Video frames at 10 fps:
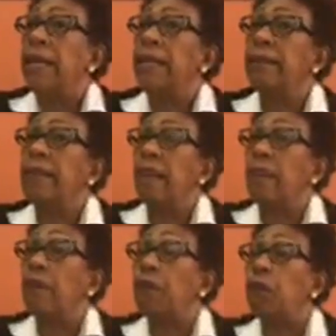is that
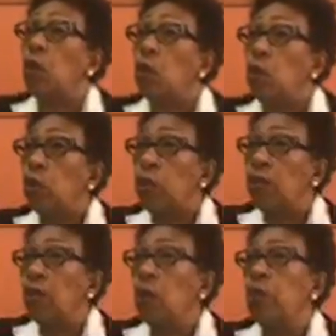the phone
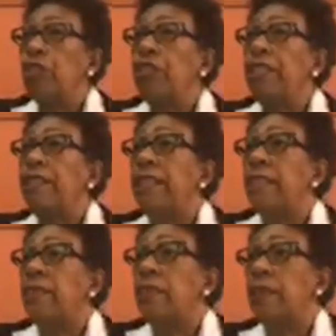from which these
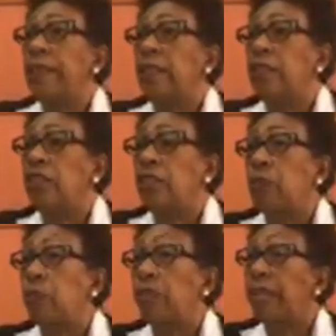text
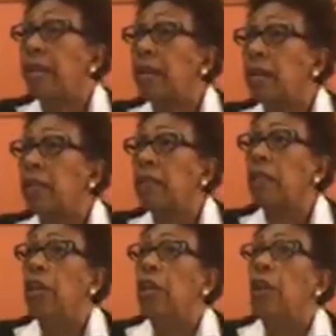messages were taken
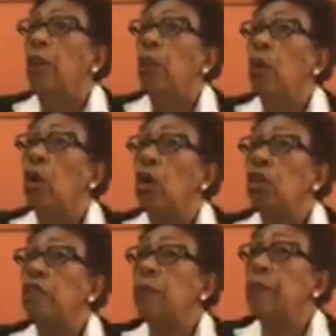
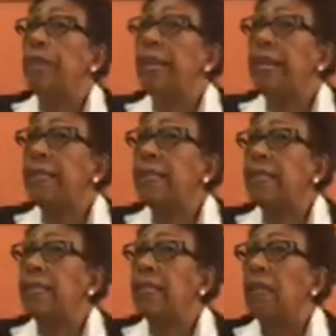was
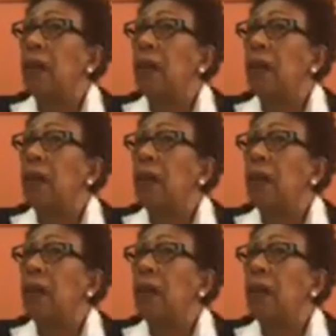placed